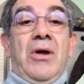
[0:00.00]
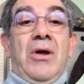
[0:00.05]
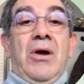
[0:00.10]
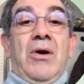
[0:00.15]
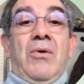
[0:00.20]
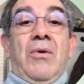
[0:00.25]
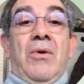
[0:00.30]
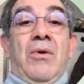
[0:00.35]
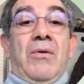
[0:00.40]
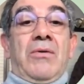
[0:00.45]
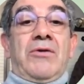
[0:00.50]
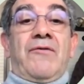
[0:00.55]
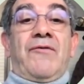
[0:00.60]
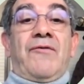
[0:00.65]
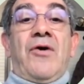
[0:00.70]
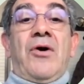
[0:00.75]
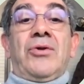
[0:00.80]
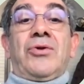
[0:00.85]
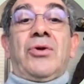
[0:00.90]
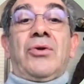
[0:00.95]
The
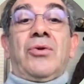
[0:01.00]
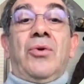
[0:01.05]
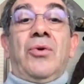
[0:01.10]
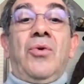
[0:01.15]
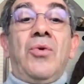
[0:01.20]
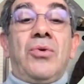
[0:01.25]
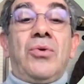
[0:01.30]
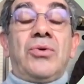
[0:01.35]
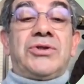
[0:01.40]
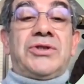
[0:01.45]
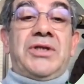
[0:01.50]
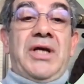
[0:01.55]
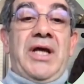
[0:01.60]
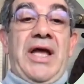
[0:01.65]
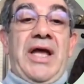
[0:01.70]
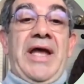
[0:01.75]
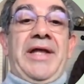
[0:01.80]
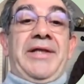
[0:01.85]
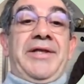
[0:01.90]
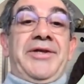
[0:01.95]
photon loses
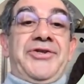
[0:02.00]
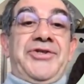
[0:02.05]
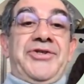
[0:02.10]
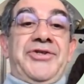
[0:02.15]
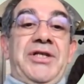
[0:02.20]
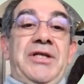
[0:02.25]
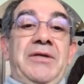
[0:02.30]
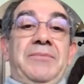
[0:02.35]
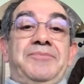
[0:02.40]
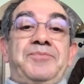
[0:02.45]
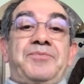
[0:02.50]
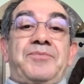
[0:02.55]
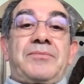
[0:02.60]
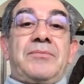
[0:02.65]
energy,